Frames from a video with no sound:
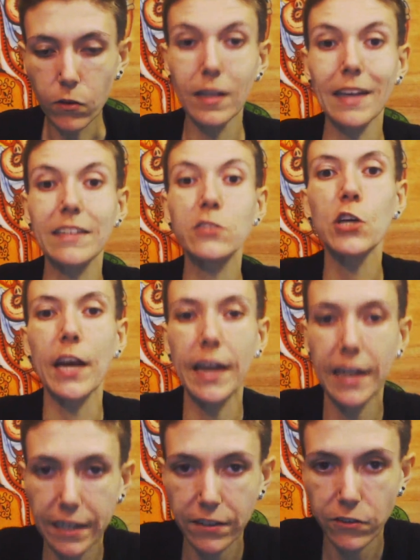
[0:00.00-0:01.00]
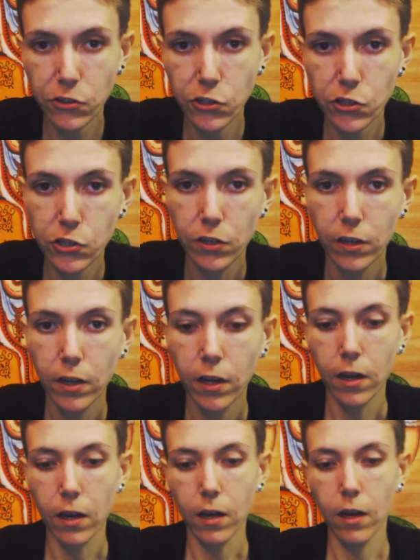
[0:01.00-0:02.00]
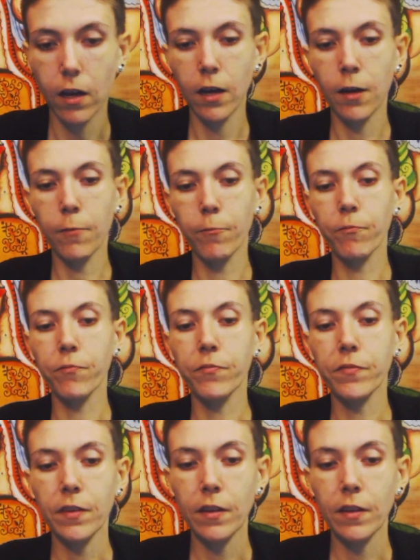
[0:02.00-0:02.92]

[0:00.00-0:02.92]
Or like change about